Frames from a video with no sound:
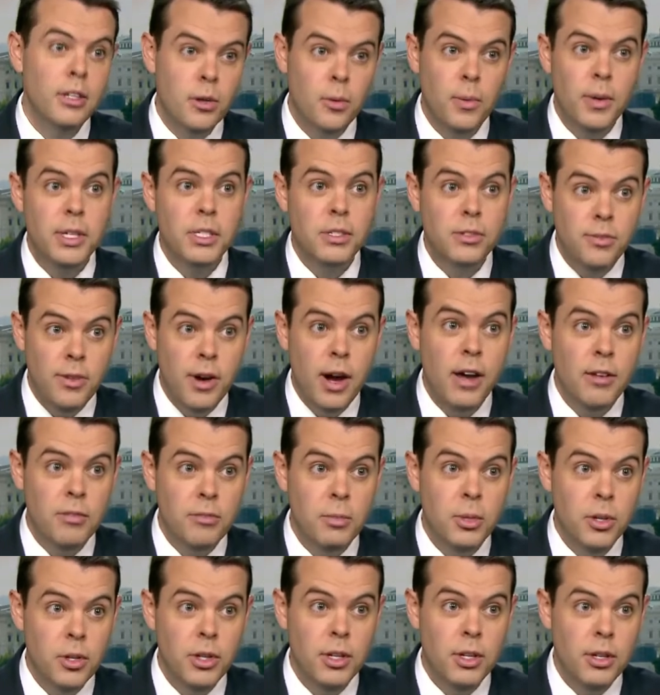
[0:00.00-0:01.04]
to raise
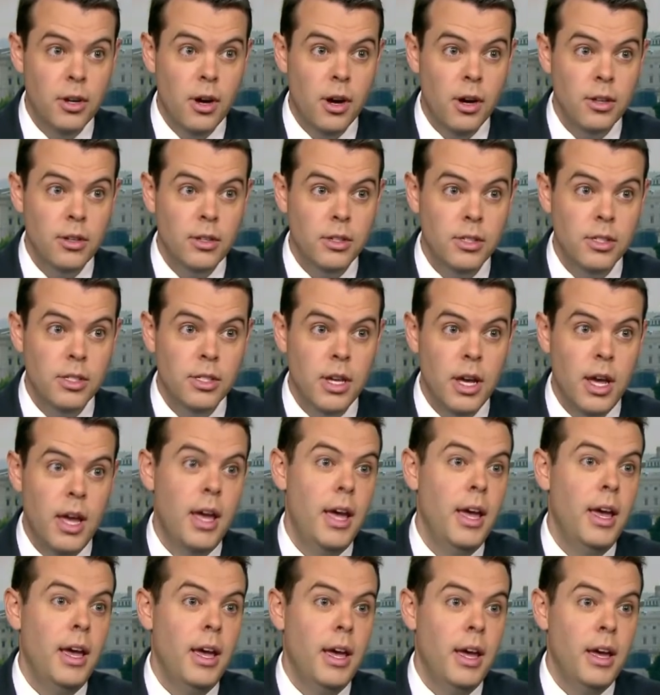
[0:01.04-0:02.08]
$5 million.
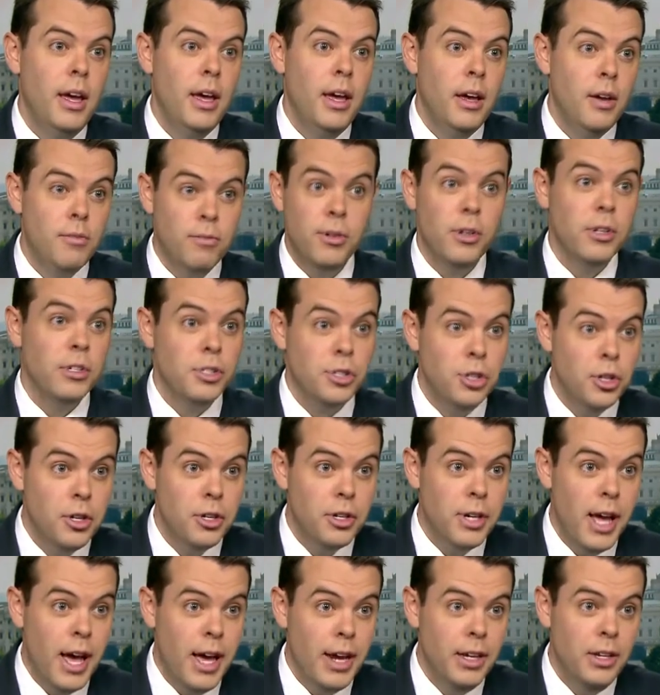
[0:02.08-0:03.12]
For a
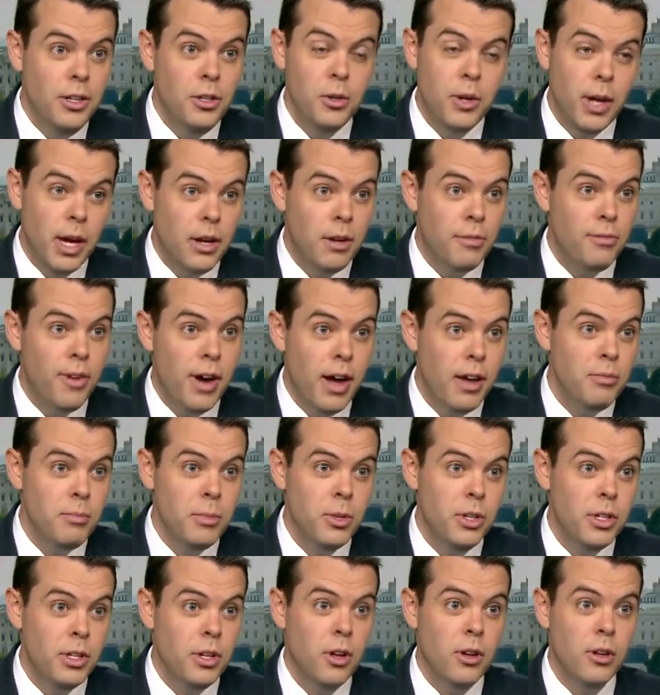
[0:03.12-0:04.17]
sugar daddy, you get a $5
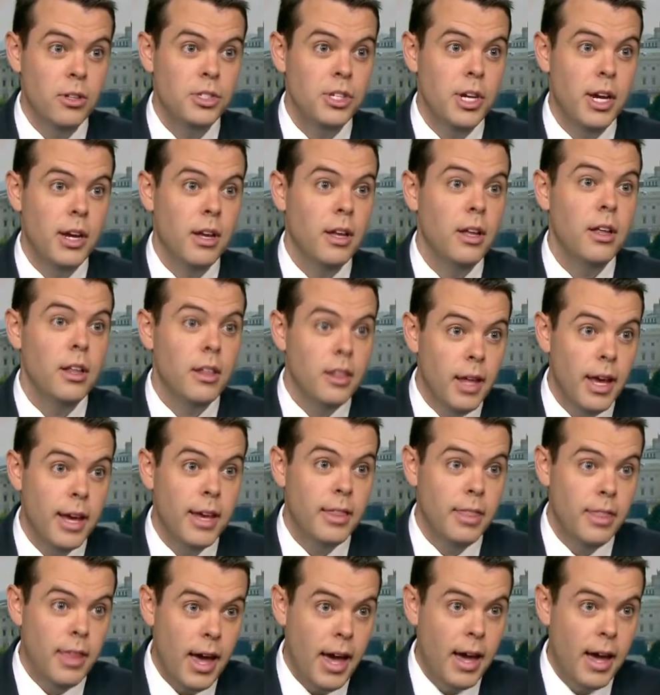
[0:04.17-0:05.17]
million check like